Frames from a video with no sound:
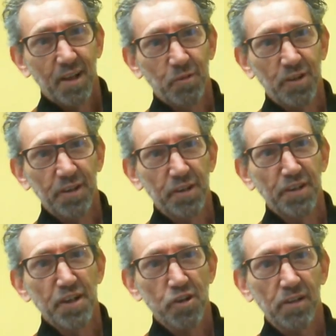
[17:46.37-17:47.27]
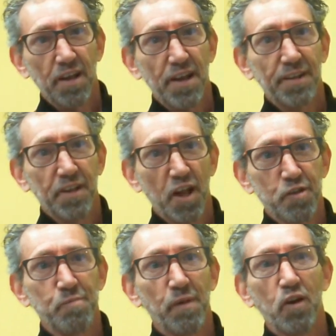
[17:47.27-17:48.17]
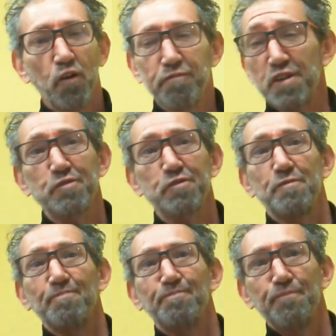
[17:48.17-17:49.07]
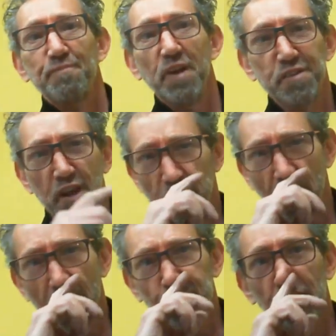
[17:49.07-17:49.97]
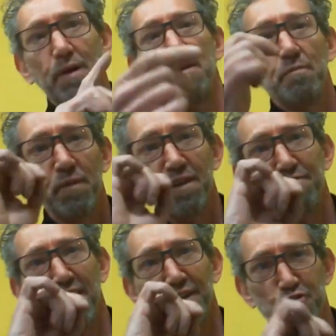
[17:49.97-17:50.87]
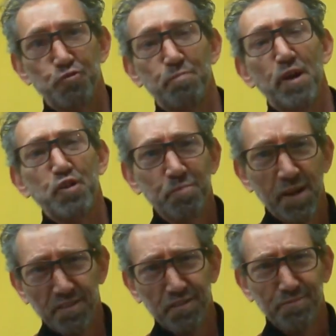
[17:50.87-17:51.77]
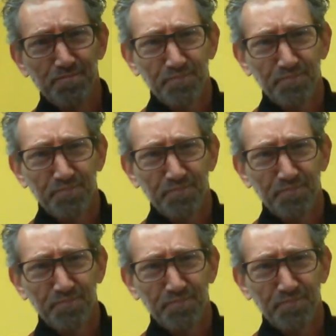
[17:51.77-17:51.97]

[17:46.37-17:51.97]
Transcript: located in Israel, and that's my office. That's actually my father's basement.